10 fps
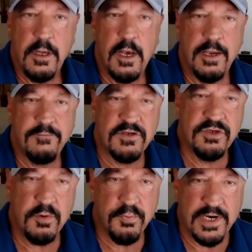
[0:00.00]
uh, if the
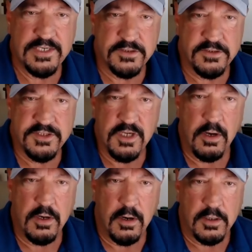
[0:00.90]
two appraisals
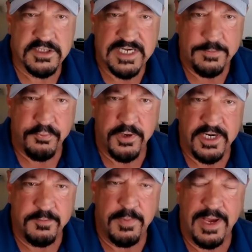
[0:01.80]
are
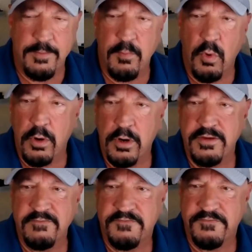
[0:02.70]
separated by more
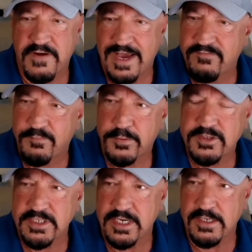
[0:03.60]
than
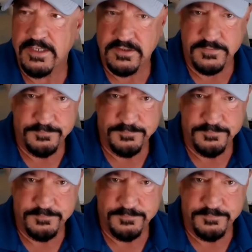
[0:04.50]
5%,